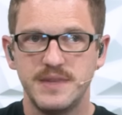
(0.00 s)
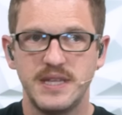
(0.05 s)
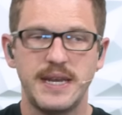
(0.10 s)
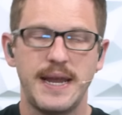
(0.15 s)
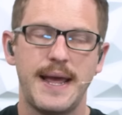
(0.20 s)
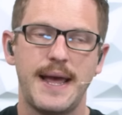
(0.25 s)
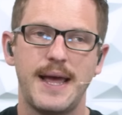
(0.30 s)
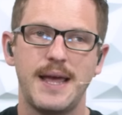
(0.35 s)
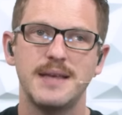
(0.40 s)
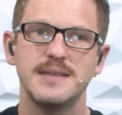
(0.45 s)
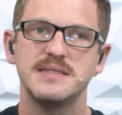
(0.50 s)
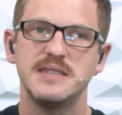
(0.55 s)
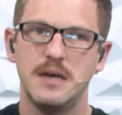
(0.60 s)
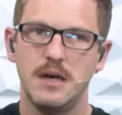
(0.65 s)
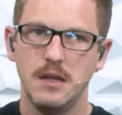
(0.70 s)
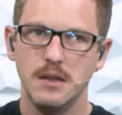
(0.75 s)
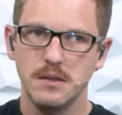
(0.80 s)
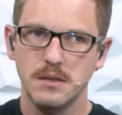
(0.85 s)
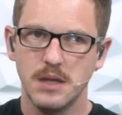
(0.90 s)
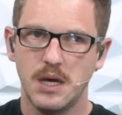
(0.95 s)
that has
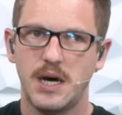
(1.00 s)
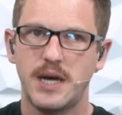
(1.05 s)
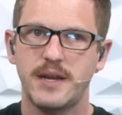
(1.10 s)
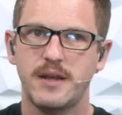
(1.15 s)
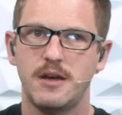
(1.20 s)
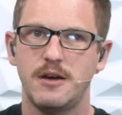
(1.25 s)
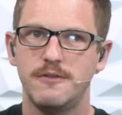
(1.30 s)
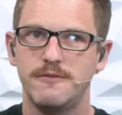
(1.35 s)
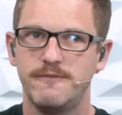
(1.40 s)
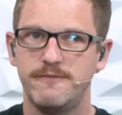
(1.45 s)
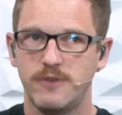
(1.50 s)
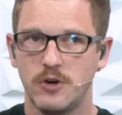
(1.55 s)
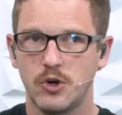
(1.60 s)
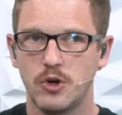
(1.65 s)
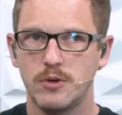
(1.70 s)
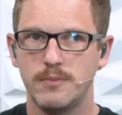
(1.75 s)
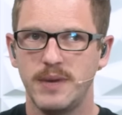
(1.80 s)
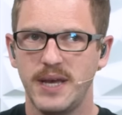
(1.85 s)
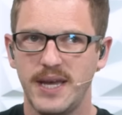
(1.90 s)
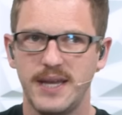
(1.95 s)
a lot of
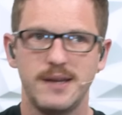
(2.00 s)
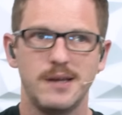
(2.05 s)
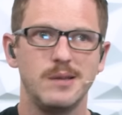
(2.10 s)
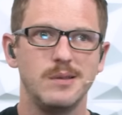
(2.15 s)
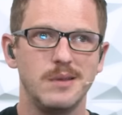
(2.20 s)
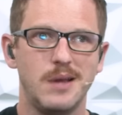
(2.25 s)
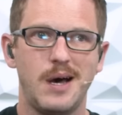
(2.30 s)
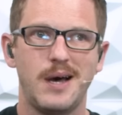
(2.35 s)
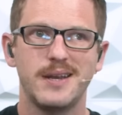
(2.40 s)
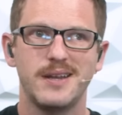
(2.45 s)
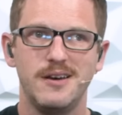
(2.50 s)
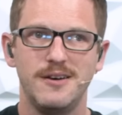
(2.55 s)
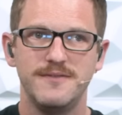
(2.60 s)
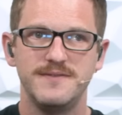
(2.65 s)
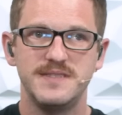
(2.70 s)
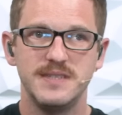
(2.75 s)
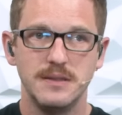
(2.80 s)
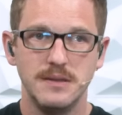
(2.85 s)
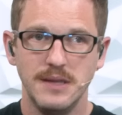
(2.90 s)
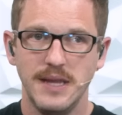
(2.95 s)
verb and a lot
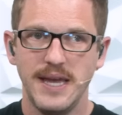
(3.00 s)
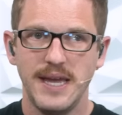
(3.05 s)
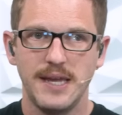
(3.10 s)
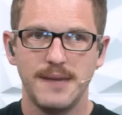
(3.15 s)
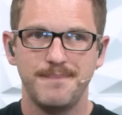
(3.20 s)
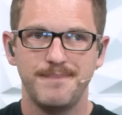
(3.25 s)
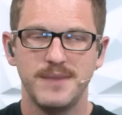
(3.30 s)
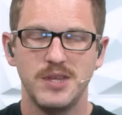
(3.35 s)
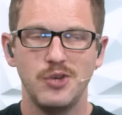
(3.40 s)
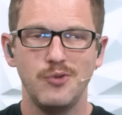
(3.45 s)
of delay,